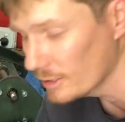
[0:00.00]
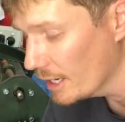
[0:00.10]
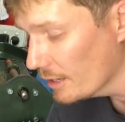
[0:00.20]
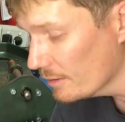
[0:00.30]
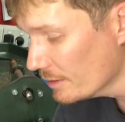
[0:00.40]

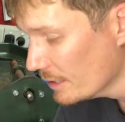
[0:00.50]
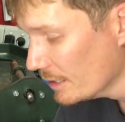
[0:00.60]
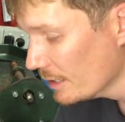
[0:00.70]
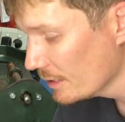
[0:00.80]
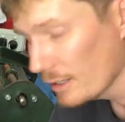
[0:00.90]
So
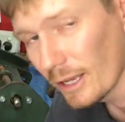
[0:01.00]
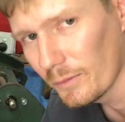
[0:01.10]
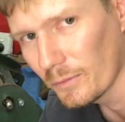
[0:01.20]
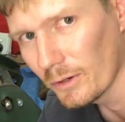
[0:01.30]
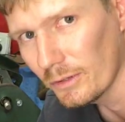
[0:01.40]
you
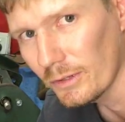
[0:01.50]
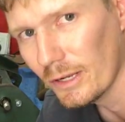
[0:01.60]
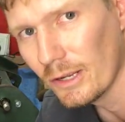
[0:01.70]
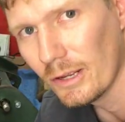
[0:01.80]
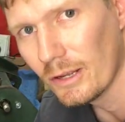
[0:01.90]
don't want to
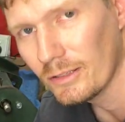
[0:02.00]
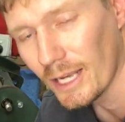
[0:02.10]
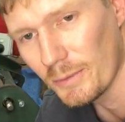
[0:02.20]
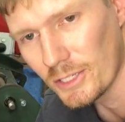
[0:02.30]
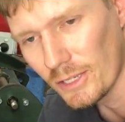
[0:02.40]

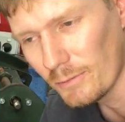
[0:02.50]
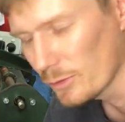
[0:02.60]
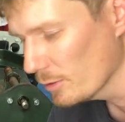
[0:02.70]
damage them